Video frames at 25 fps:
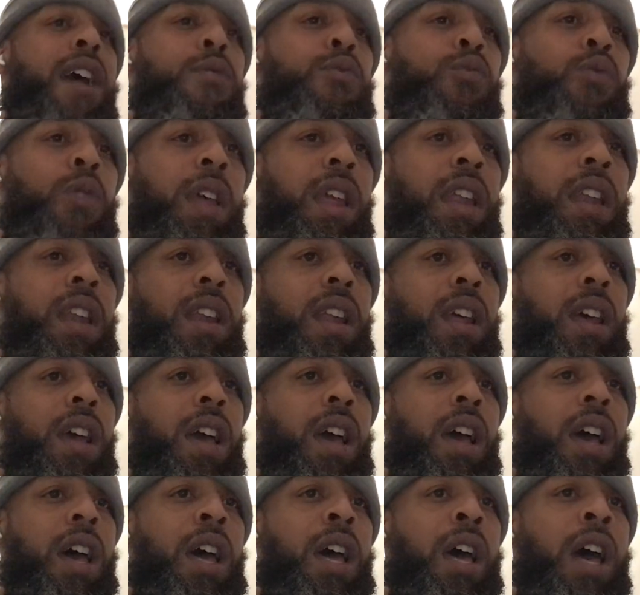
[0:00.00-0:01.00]
with
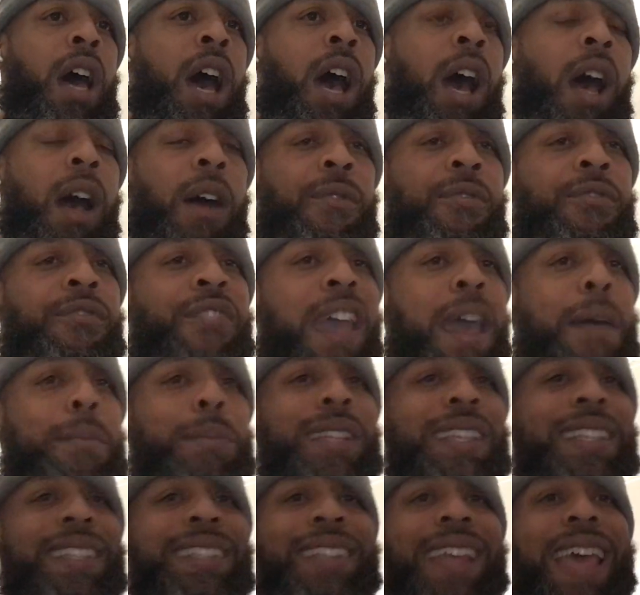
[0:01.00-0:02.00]
a
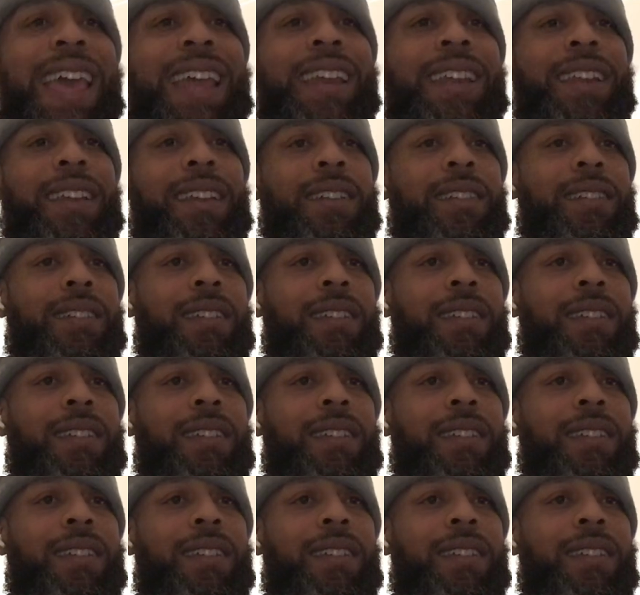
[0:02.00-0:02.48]
family setting.